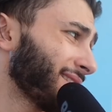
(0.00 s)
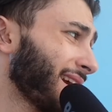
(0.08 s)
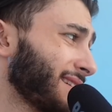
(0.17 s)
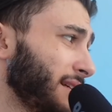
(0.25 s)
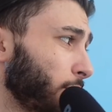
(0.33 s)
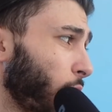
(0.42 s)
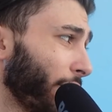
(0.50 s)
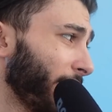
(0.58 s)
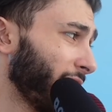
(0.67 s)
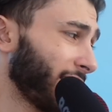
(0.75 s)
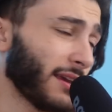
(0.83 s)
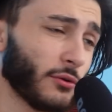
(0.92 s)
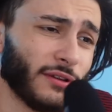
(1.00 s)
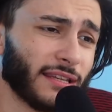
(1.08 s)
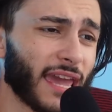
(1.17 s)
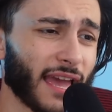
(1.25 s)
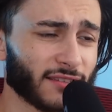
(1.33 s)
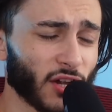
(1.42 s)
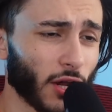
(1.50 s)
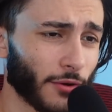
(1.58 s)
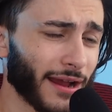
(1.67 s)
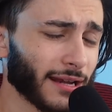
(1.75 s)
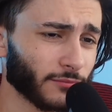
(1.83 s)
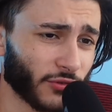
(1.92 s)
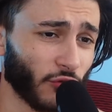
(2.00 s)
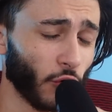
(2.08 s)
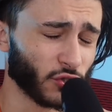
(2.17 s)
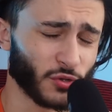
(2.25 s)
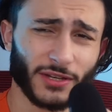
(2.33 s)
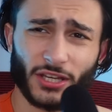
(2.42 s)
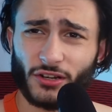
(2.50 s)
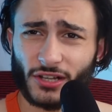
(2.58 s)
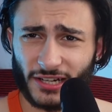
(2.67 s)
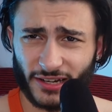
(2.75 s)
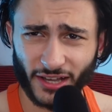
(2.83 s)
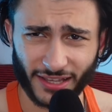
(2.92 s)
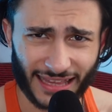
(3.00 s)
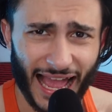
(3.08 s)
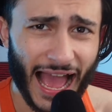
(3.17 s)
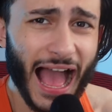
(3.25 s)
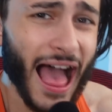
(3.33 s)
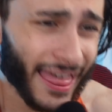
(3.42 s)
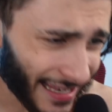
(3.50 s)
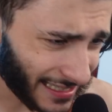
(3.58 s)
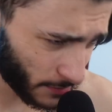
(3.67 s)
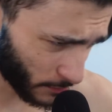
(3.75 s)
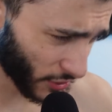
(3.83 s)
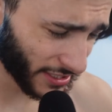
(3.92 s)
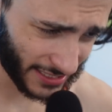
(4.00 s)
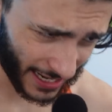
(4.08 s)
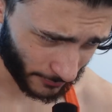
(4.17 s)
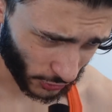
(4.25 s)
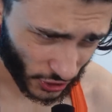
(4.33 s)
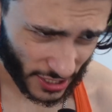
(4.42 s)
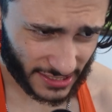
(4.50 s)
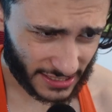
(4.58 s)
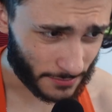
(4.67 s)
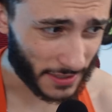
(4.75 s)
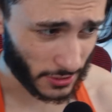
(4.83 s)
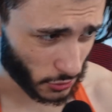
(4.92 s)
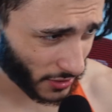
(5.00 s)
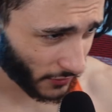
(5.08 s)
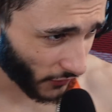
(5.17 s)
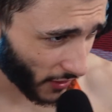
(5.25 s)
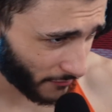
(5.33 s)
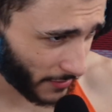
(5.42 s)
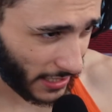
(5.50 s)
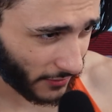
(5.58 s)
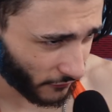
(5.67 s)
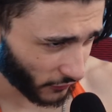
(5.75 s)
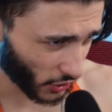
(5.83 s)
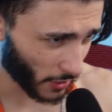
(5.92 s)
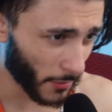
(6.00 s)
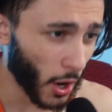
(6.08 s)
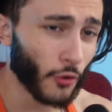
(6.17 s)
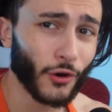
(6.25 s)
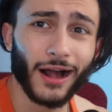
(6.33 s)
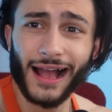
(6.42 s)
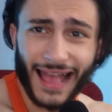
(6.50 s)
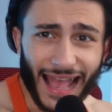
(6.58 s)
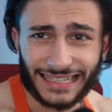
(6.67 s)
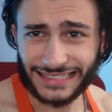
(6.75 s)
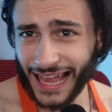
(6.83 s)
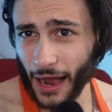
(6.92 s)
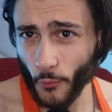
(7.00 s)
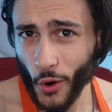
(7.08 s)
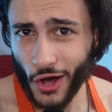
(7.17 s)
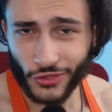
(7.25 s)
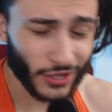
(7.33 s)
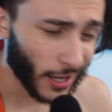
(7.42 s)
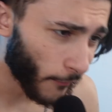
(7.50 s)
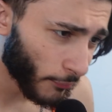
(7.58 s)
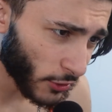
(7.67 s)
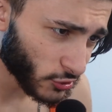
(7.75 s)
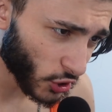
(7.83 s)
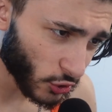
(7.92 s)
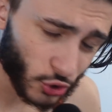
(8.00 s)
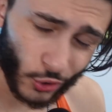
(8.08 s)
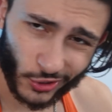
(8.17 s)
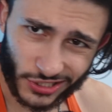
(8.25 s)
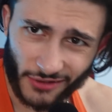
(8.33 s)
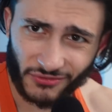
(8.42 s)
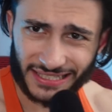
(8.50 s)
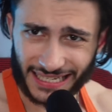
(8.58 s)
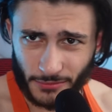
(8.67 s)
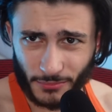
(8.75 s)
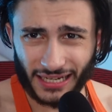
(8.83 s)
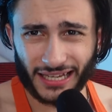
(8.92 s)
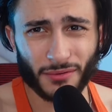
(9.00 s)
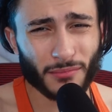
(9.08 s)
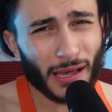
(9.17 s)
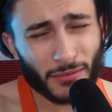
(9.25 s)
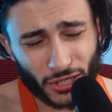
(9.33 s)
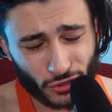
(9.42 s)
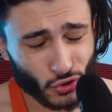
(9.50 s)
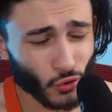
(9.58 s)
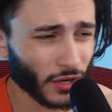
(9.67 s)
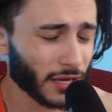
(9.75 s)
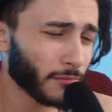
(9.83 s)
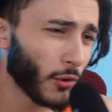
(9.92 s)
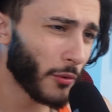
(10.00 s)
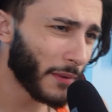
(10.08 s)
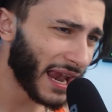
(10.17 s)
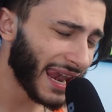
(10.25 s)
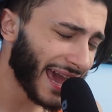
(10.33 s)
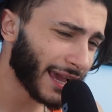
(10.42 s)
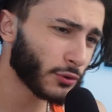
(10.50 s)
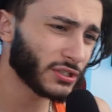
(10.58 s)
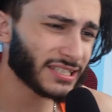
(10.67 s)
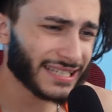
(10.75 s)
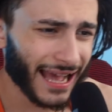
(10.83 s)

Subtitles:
that's actually more than I think we'd get Tyler Adams for. So when you're looking at it like that, that is pretty damn crazy, man. 25 million for Kamara, is that worth it? I'm not so sure. 17 million, maybe you're talking more my language